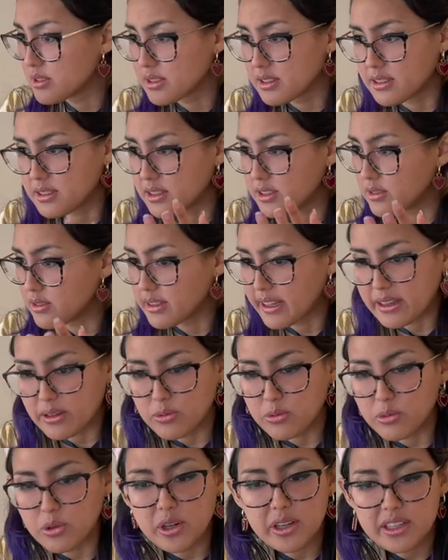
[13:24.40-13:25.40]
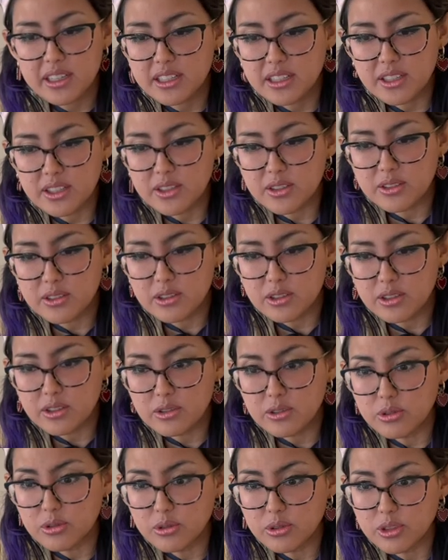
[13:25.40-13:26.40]
can you like what can you
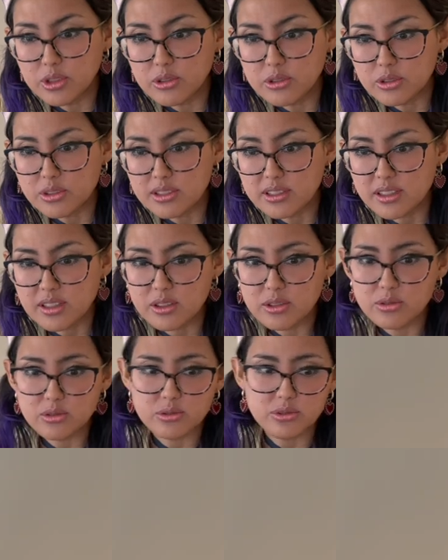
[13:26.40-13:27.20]
do yourself